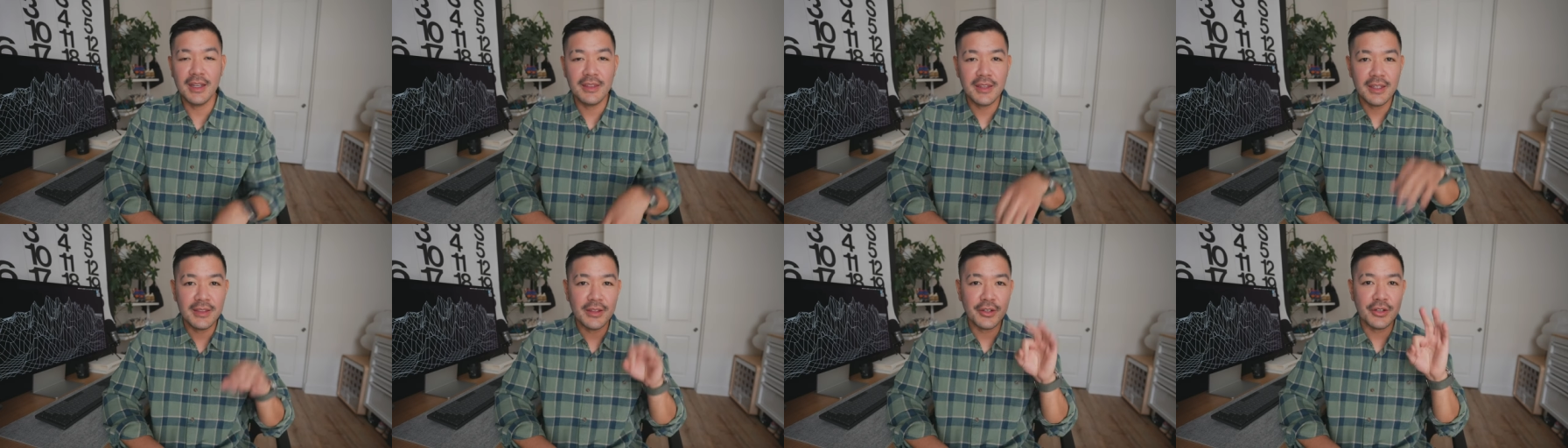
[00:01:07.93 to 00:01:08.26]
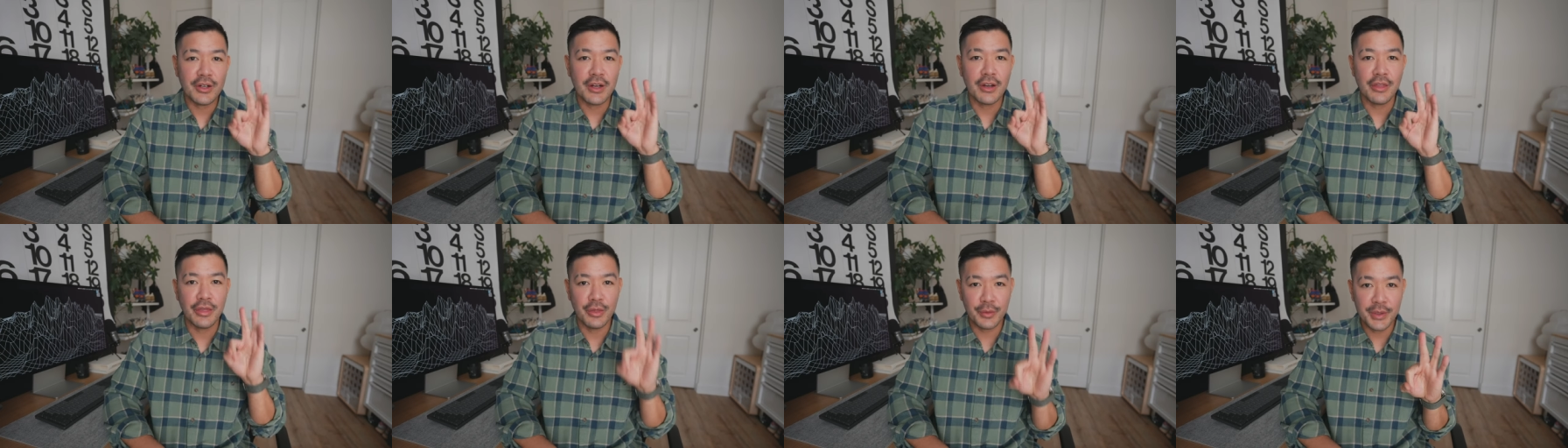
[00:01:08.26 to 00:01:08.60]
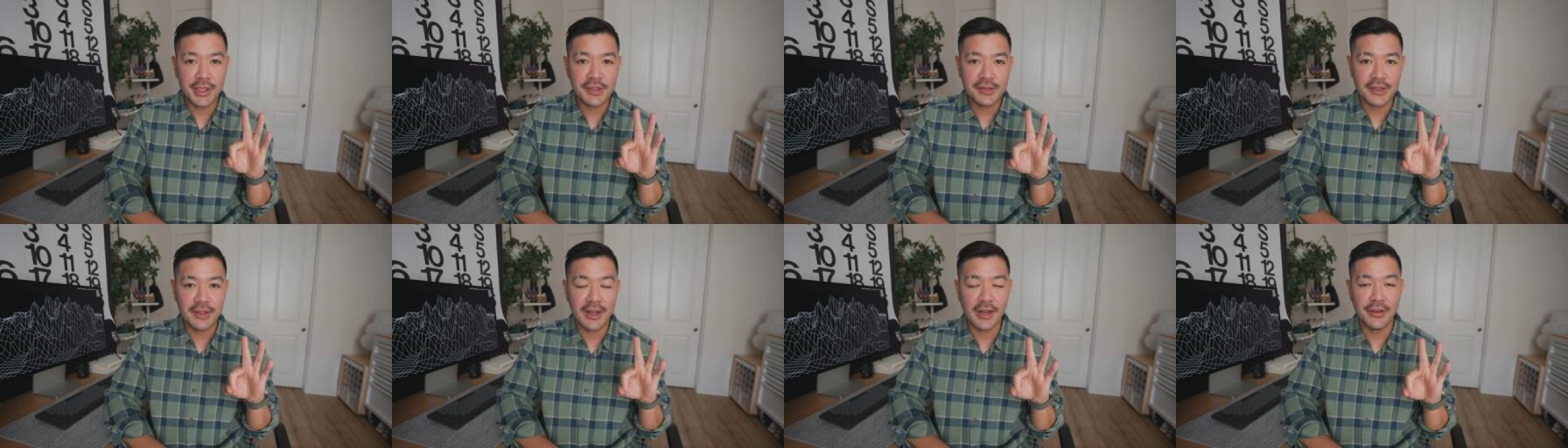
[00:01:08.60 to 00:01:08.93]
I think there are
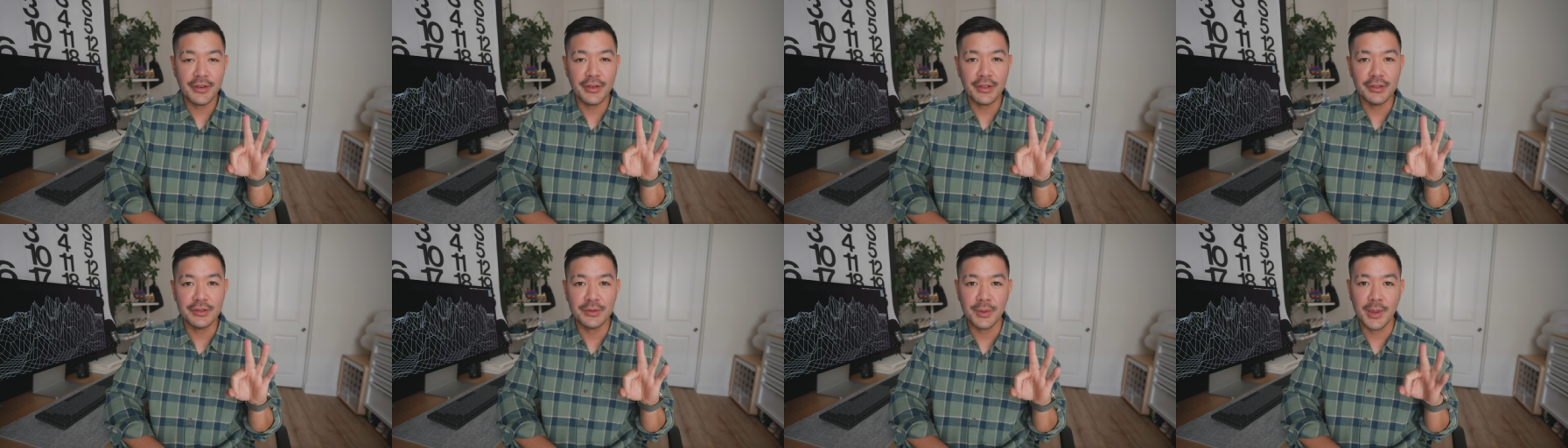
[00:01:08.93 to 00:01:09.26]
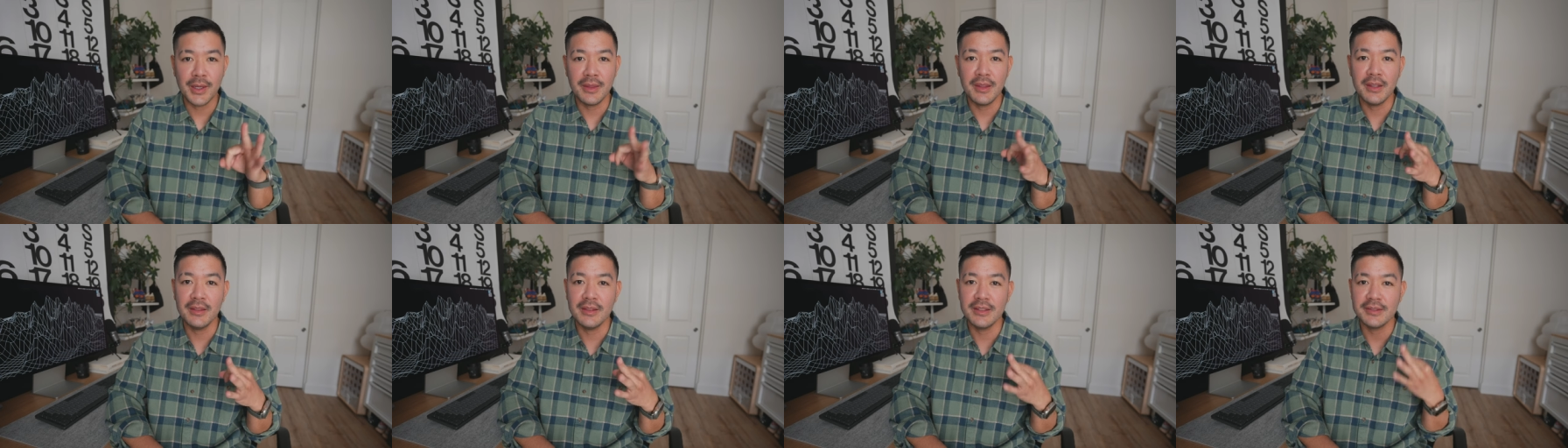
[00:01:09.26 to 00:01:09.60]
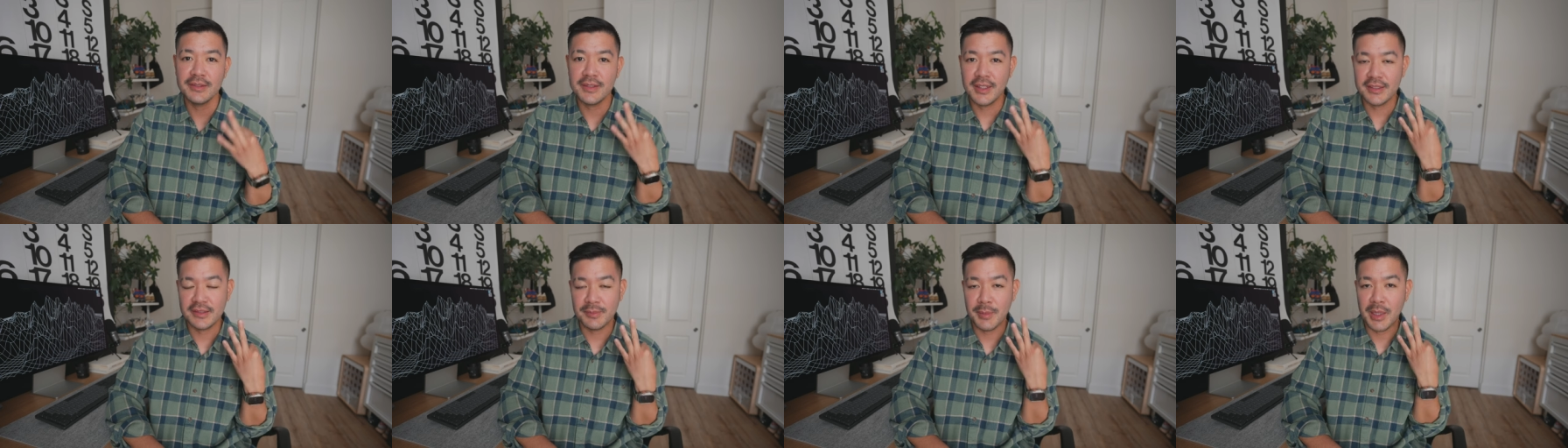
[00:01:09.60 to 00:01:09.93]
three scenarios where I think
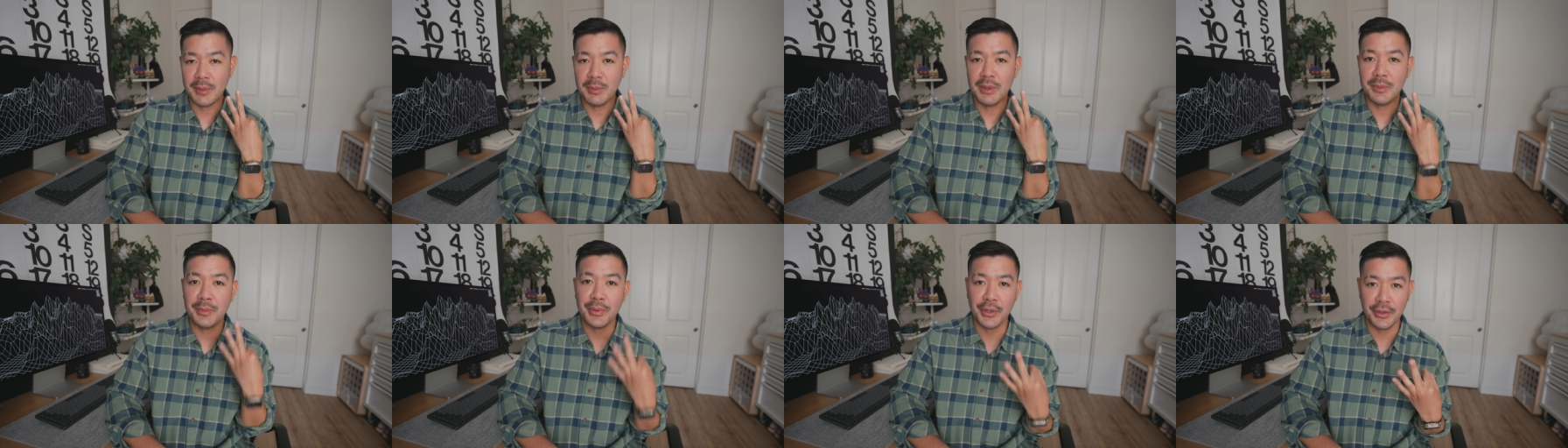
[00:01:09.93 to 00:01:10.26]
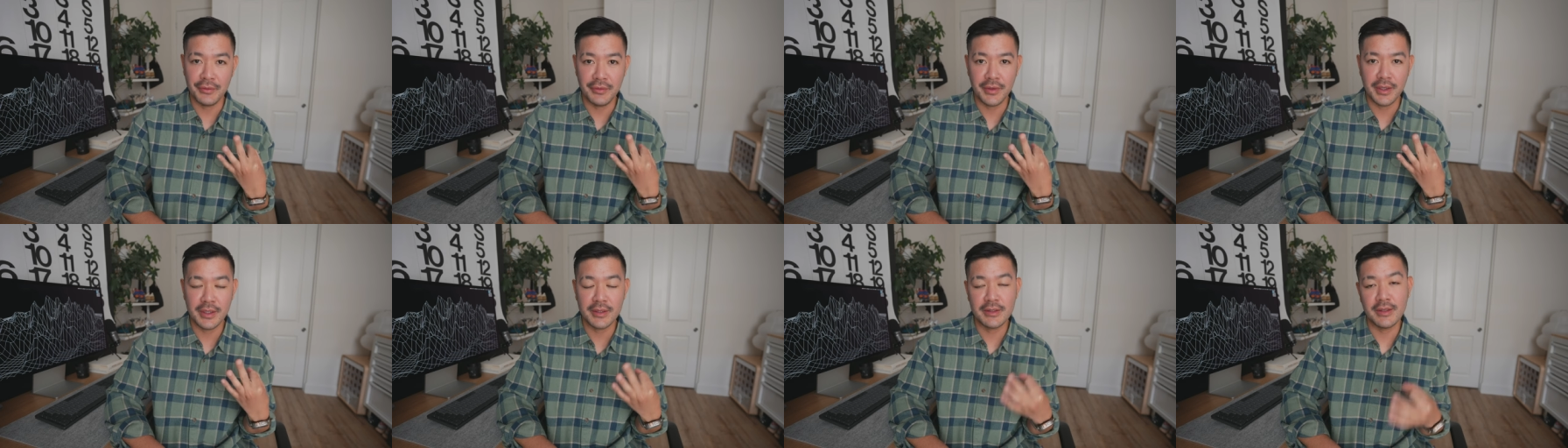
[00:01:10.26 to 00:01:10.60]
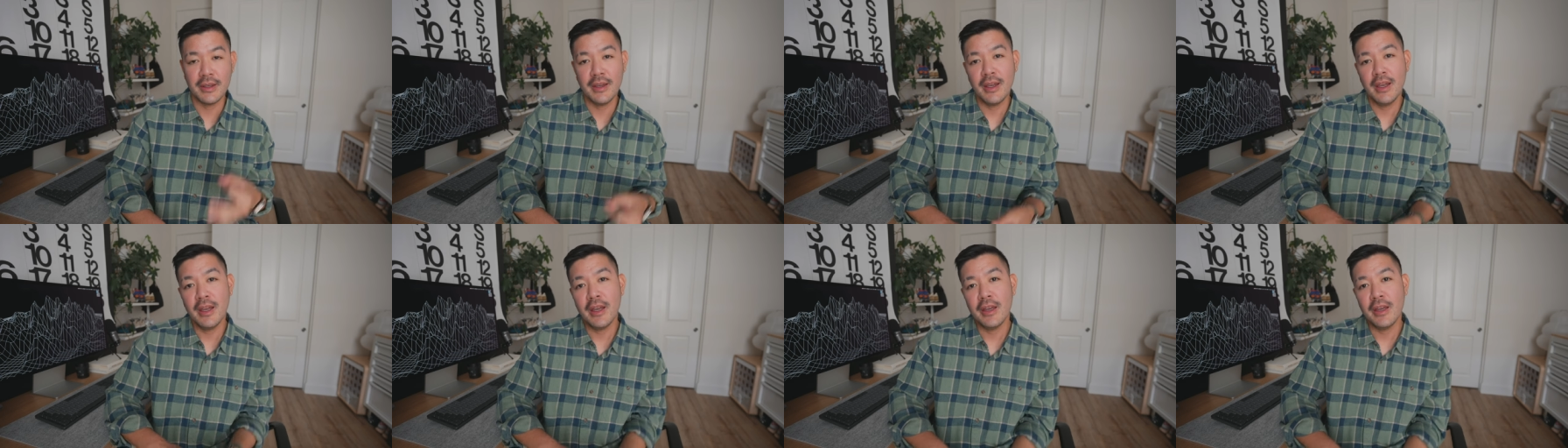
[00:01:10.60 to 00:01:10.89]
this desk might be perfect.